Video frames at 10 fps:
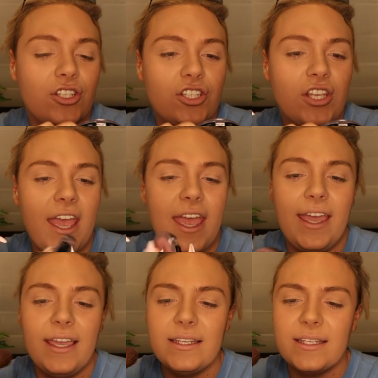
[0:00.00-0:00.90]

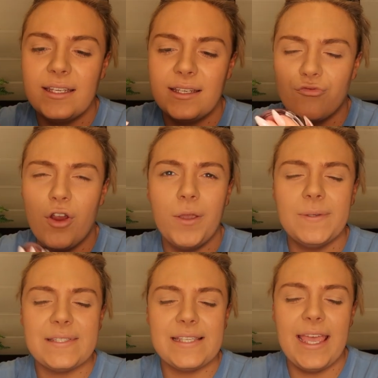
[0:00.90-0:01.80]
shade
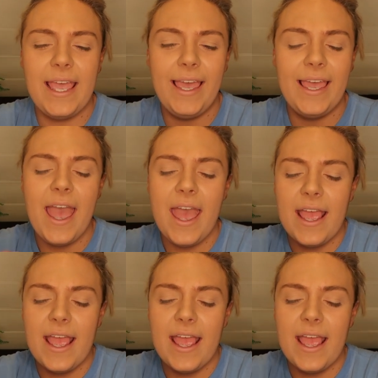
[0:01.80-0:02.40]
Rose Tea.